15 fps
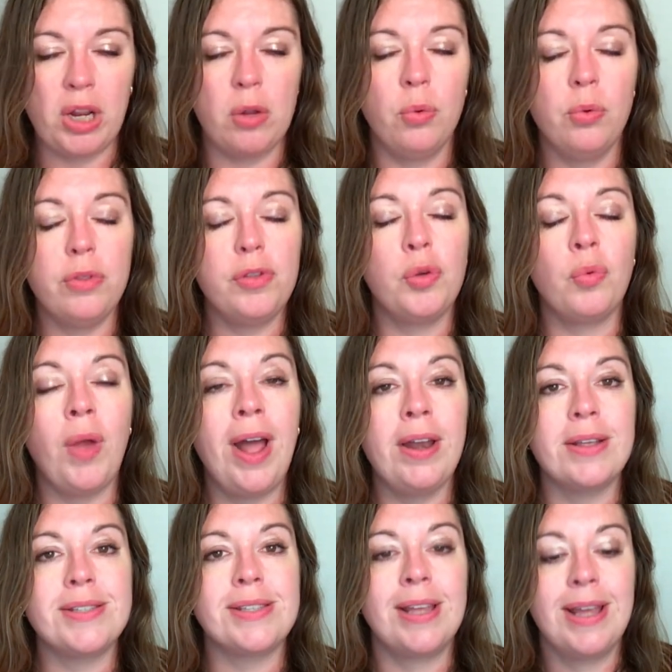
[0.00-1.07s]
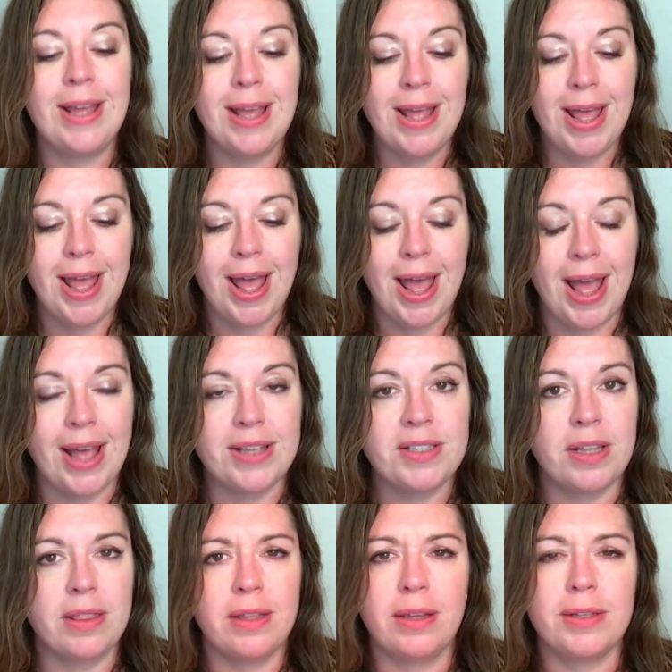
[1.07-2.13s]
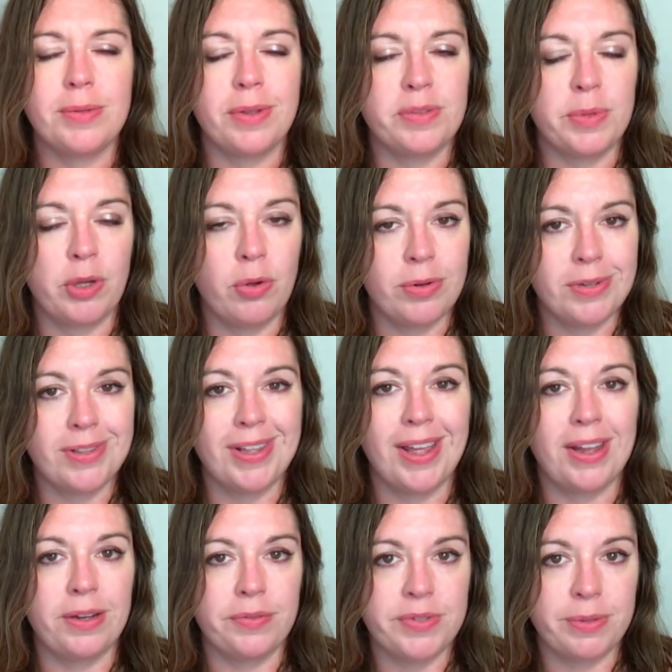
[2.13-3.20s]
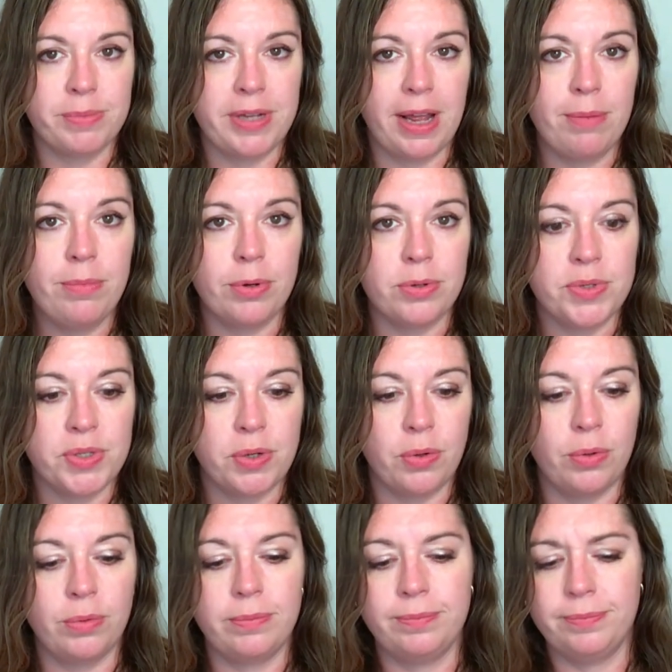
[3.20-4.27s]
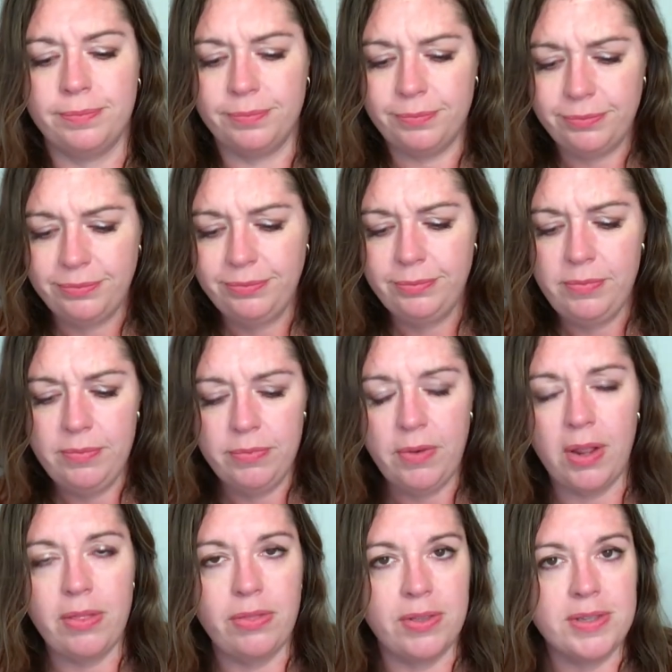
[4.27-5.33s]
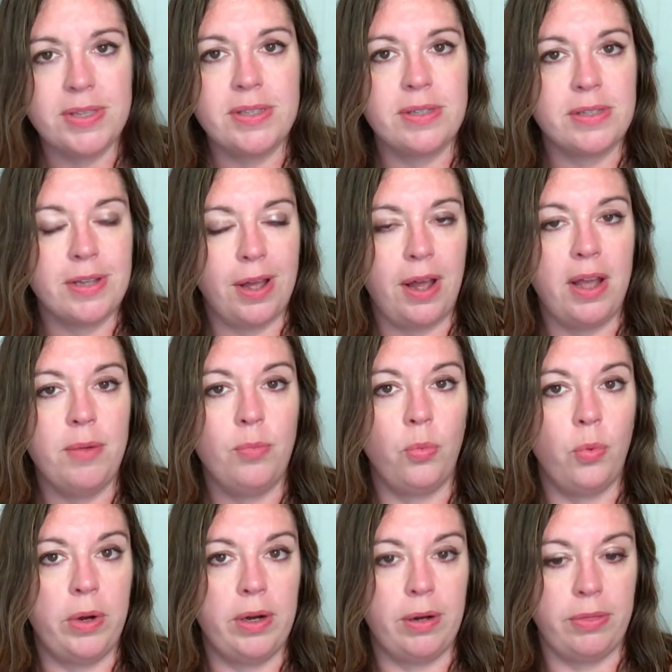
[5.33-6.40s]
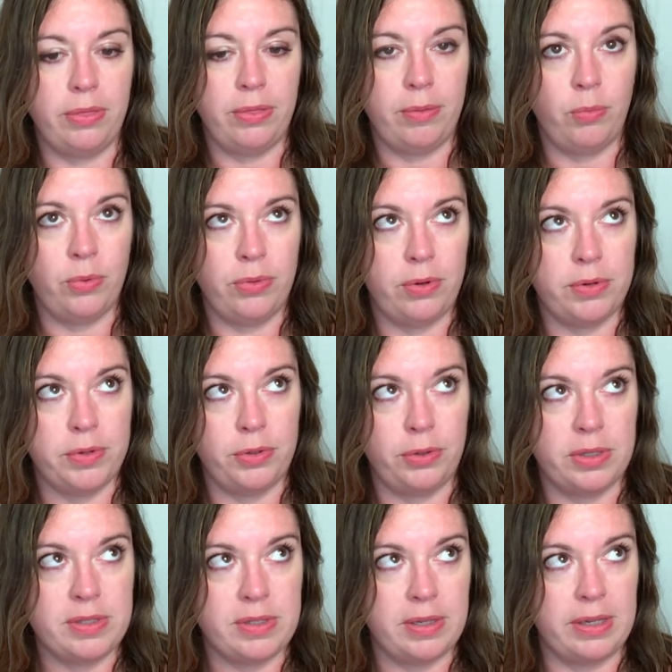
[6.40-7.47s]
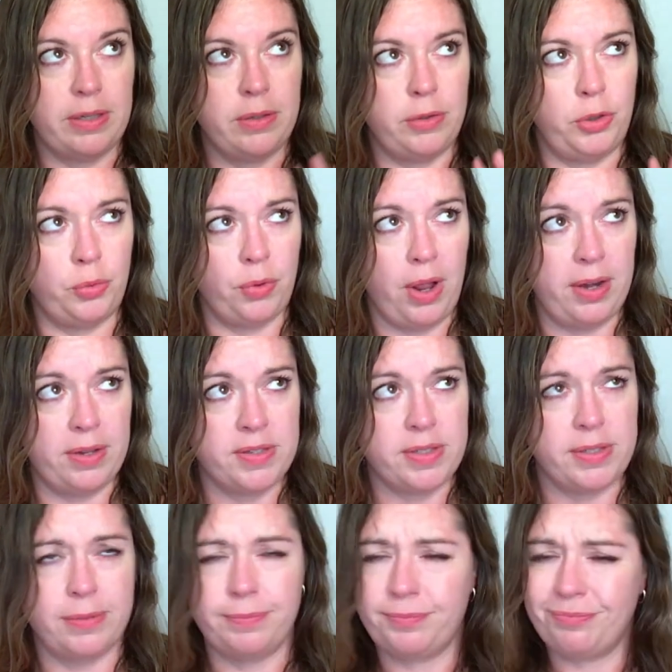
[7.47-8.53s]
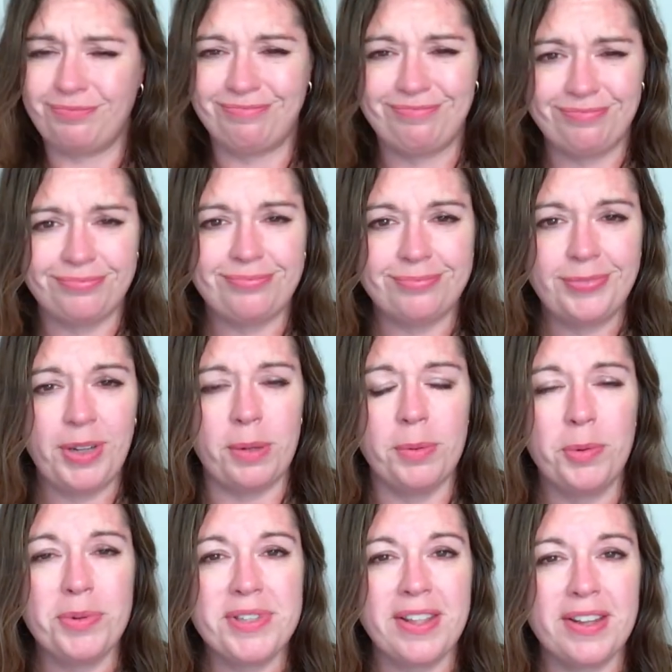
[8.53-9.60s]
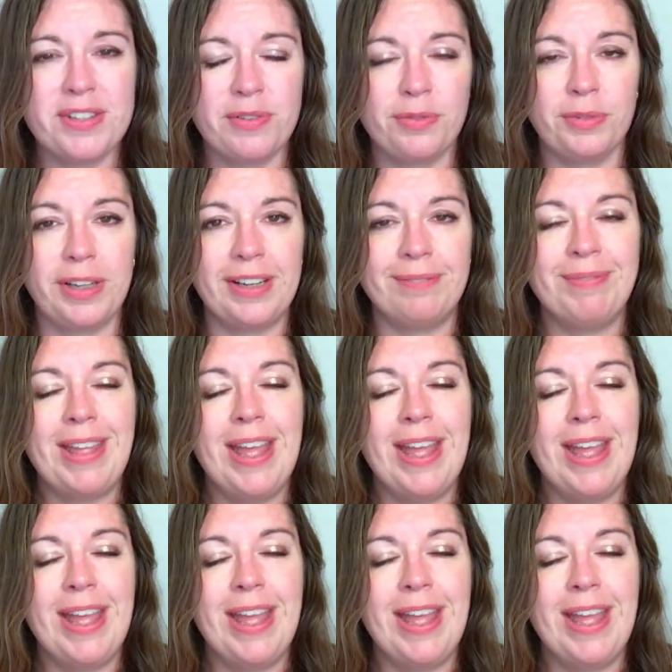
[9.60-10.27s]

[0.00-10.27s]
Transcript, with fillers: with Uranus, as I think it's as we go into the end of September. So this is a time where there, it's like Uranus, let me say it differently.